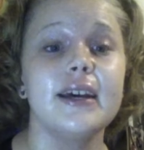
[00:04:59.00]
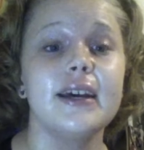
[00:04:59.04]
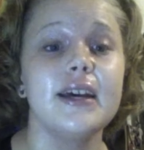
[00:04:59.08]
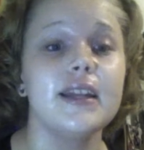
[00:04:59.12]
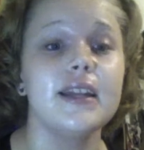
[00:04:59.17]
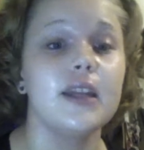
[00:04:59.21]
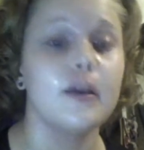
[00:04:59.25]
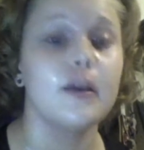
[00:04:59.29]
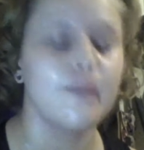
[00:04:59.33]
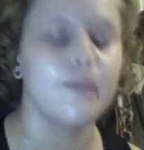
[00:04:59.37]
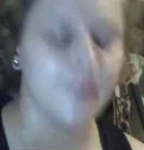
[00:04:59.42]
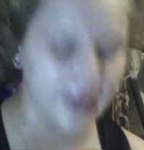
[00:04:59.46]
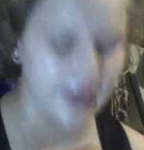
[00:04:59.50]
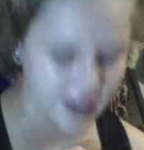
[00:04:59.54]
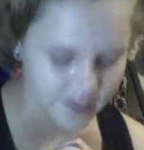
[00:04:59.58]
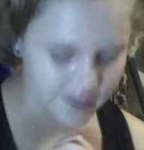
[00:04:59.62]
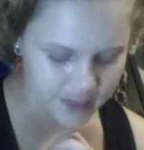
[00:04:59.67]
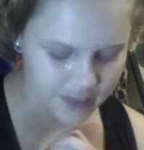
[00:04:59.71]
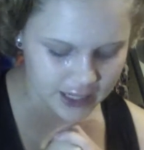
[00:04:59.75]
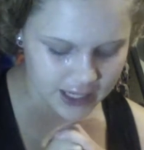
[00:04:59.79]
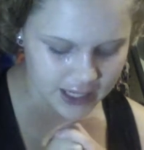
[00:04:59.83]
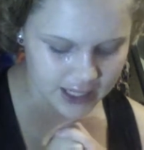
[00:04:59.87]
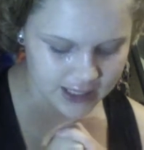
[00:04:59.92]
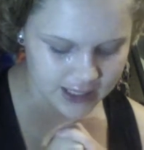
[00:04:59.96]
The
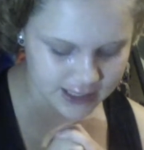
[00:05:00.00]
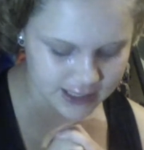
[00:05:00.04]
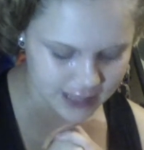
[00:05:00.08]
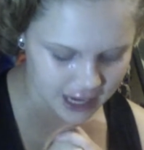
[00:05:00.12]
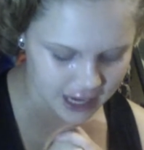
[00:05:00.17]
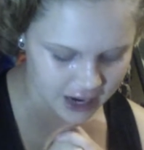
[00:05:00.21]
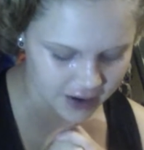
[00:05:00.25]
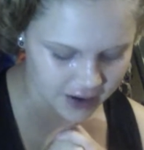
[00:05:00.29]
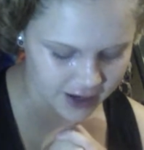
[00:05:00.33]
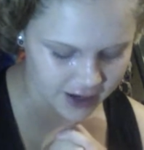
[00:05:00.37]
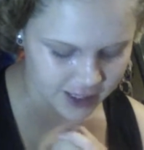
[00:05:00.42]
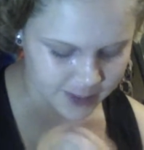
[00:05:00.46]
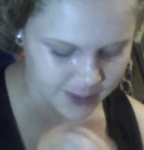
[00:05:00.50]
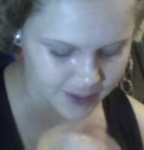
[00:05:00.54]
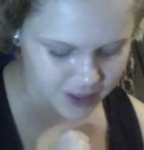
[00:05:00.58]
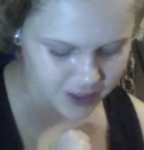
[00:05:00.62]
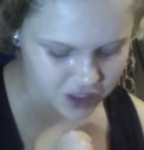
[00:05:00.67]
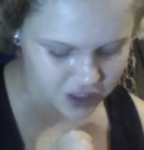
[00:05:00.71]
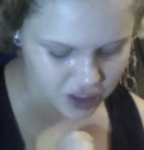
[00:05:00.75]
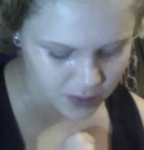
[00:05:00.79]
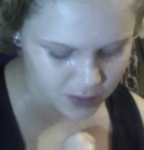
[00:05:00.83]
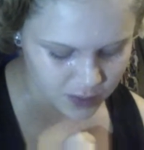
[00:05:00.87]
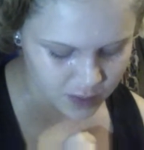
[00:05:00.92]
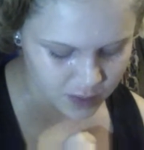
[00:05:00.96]
pigment is there,
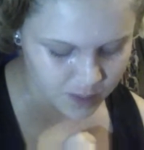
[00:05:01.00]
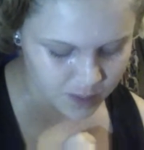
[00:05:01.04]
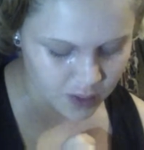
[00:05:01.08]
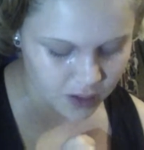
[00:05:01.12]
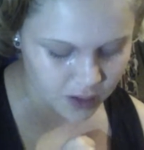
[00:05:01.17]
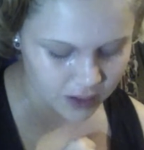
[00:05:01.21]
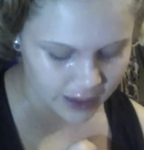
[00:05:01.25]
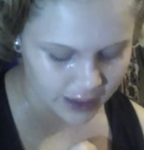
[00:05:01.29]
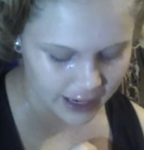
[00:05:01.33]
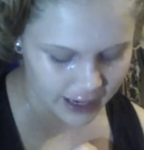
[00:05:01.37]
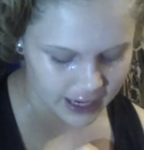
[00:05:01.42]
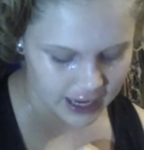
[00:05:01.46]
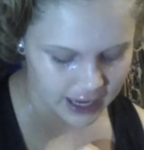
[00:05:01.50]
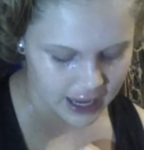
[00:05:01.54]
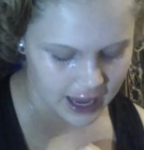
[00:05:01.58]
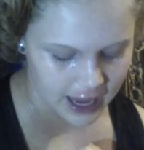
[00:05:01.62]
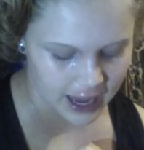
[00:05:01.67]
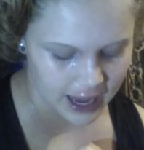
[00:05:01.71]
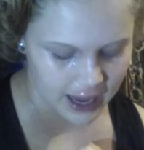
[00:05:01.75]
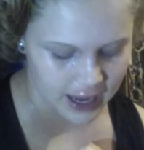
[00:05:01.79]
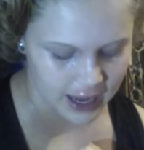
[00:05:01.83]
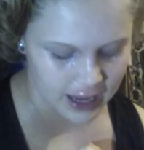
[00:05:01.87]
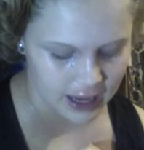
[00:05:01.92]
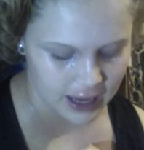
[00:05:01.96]
especially with Polite.
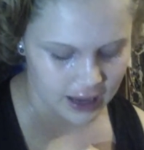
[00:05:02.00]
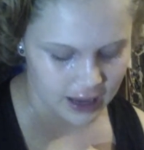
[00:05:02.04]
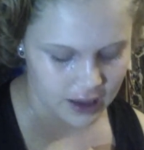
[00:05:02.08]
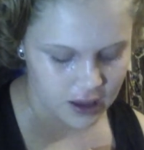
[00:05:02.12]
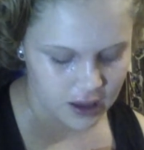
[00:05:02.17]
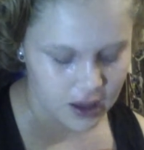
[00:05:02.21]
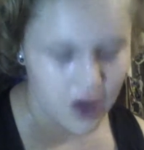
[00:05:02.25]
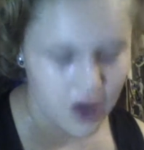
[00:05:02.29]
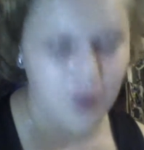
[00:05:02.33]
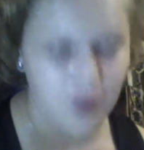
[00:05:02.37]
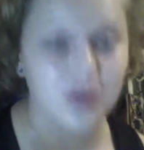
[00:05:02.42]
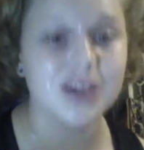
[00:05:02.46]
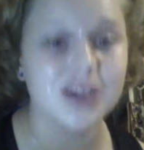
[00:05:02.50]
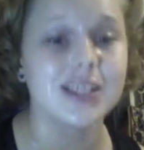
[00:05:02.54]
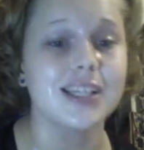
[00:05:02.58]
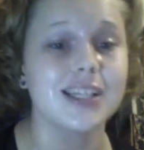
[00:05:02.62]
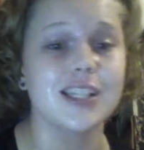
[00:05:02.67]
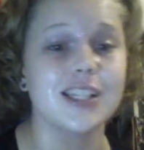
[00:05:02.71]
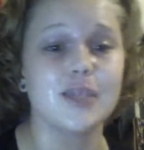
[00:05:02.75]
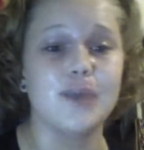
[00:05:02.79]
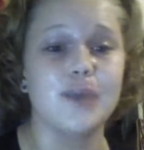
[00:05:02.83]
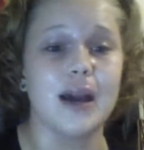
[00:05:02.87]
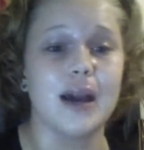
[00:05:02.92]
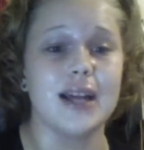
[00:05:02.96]
I was
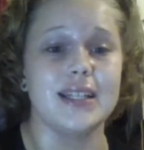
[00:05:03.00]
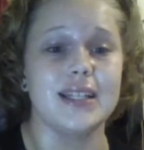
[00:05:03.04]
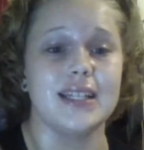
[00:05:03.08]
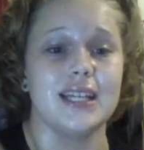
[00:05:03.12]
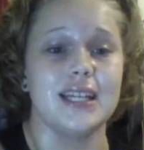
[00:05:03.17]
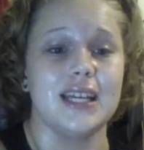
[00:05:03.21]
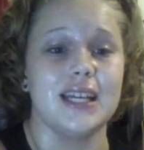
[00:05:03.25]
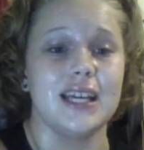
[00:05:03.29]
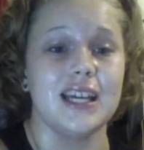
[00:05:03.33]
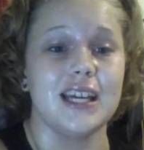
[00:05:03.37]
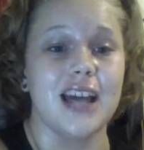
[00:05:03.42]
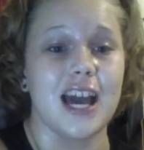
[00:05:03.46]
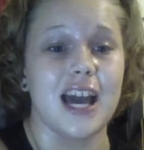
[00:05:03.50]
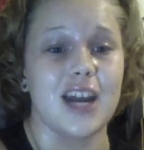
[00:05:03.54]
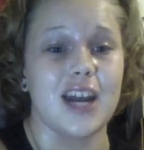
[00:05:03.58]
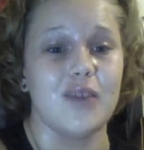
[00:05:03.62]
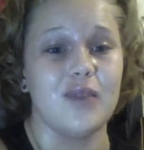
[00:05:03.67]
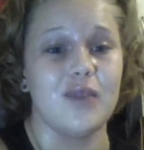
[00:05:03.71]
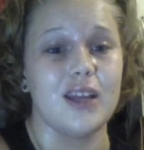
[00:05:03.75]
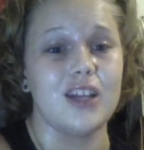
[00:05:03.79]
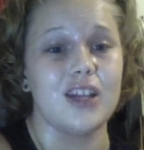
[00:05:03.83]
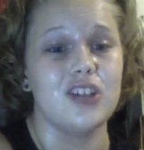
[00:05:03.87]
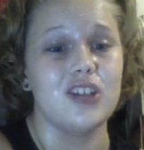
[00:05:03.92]
expecting kind of like